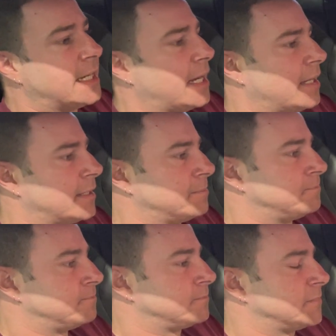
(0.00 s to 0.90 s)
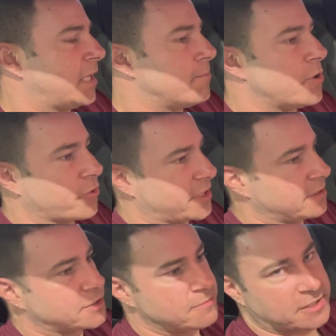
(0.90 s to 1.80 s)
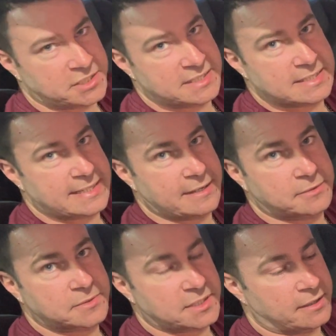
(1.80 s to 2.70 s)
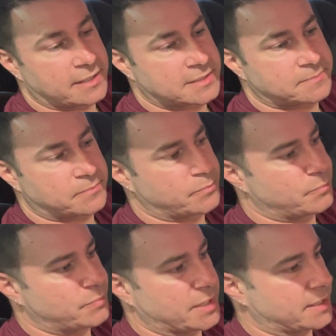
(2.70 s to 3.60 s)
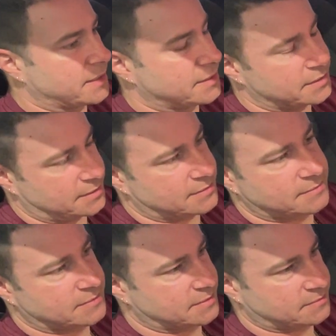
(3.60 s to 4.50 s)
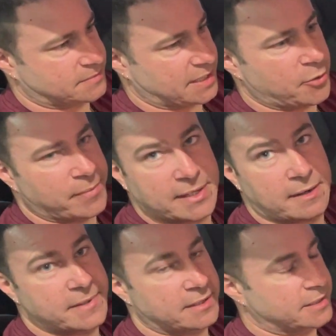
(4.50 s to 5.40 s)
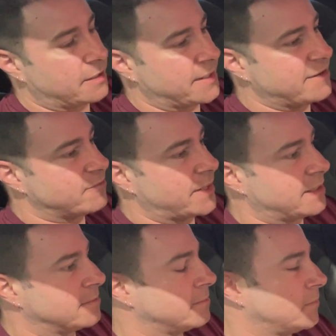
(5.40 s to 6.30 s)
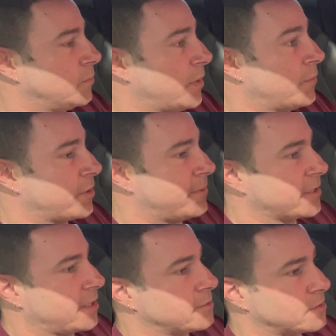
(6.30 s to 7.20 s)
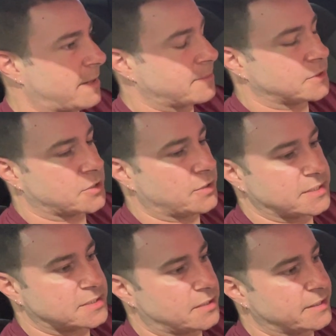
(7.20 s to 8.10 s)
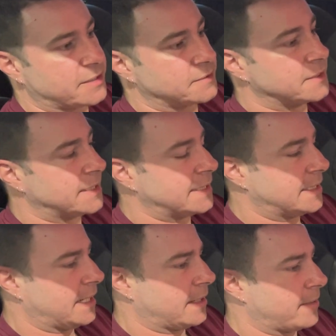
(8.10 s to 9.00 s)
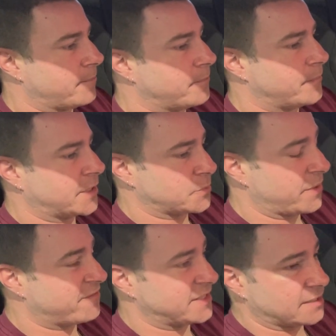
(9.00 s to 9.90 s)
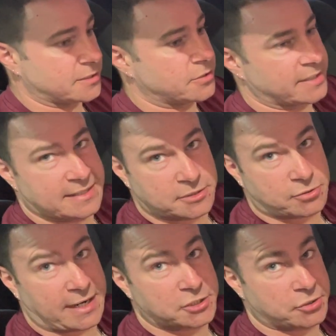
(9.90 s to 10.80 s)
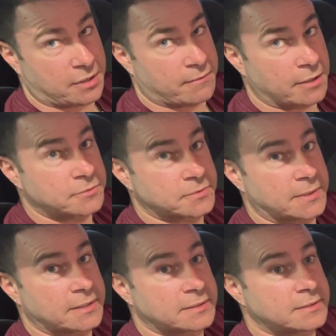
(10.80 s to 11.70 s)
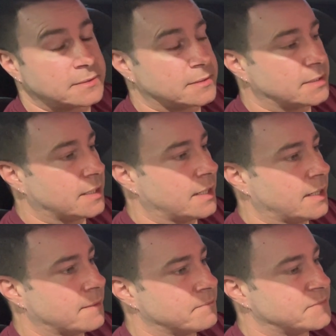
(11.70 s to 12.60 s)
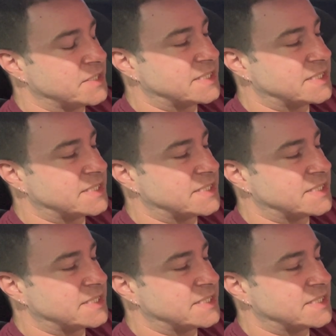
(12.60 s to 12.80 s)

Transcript: I'm not going to go too much into the technical side, but it'll be, I mean, even when one of my cars was mapped on a colleague's dyno, because we physically couldn't get the traction on our old one, the